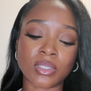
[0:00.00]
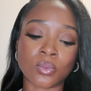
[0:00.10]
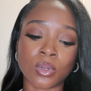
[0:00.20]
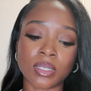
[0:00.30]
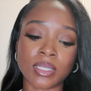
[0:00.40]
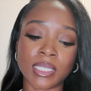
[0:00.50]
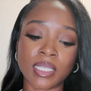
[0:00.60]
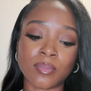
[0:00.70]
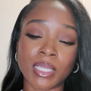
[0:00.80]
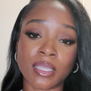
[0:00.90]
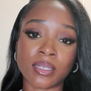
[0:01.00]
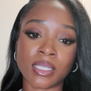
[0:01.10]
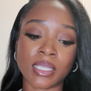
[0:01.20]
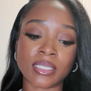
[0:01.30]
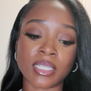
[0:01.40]
water lily,
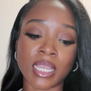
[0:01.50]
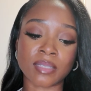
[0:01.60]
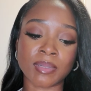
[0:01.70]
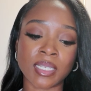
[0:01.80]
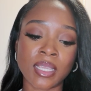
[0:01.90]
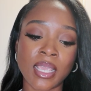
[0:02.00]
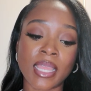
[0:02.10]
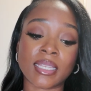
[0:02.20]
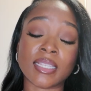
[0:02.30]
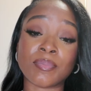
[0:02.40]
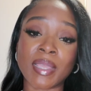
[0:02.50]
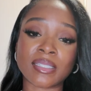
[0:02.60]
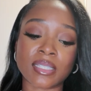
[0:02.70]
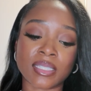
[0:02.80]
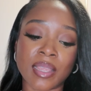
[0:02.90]
peony, and jasmine. And in the base
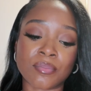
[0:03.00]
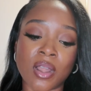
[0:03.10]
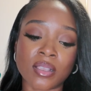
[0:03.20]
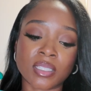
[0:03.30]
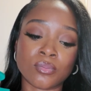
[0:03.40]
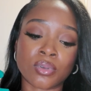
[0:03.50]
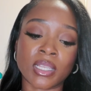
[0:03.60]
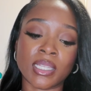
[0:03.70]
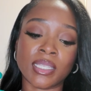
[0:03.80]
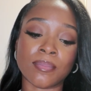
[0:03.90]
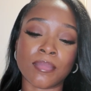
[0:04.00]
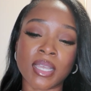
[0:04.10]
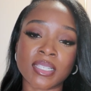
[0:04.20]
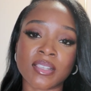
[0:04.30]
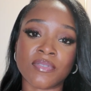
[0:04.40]
is ambroxan, praline,
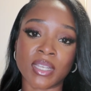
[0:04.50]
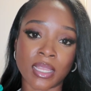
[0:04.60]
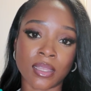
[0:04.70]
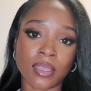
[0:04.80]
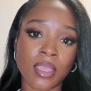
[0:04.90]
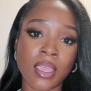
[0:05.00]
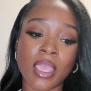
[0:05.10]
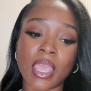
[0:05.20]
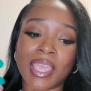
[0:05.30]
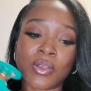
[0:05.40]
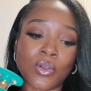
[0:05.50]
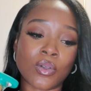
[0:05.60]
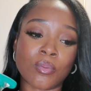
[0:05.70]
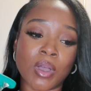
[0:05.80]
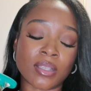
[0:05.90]
musk, vanilla, and oak
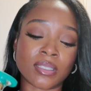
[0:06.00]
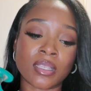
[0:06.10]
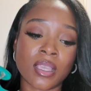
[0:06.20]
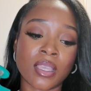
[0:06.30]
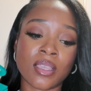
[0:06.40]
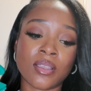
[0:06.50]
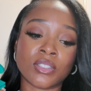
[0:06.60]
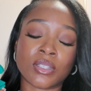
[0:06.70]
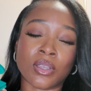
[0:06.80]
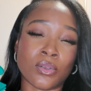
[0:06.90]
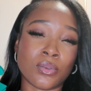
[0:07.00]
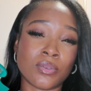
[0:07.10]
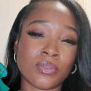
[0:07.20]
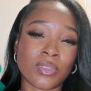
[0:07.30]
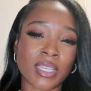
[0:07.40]
moss. So
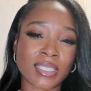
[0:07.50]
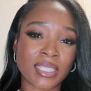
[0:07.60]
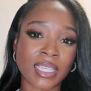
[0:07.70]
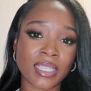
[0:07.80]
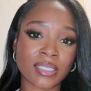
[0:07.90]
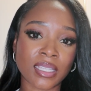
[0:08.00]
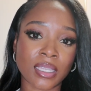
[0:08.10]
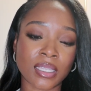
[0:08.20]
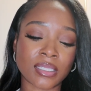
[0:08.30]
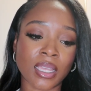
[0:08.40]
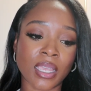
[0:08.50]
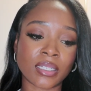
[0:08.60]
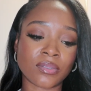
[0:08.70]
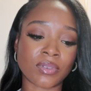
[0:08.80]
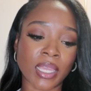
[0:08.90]
the cassis is kind
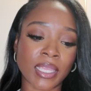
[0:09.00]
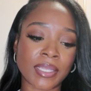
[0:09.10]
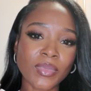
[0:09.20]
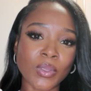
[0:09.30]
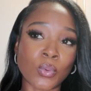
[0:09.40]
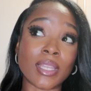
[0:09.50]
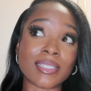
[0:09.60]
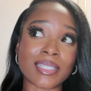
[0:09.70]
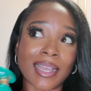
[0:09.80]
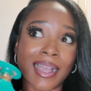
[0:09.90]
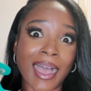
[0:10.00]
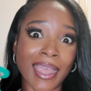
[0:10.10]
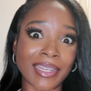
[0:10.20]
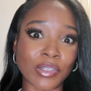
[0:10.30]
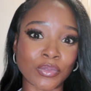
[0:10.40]
of like, well, it's not
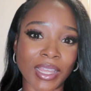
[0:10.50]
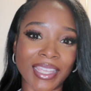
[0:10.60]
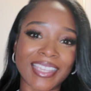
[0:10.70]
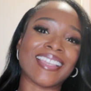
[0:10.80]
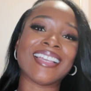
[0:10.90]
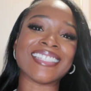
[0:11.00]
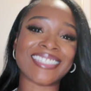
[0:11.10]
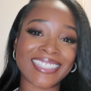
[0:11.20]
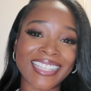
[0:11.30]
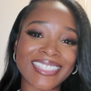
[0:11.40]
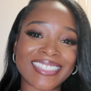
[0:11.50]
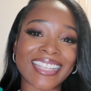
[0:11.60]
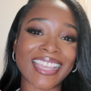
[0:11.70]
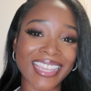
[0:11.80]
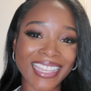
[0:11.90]
kind of like, cassis
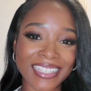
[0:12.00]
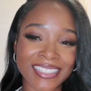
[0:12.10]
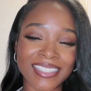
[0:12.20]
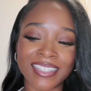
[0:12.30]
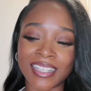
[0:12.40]
is,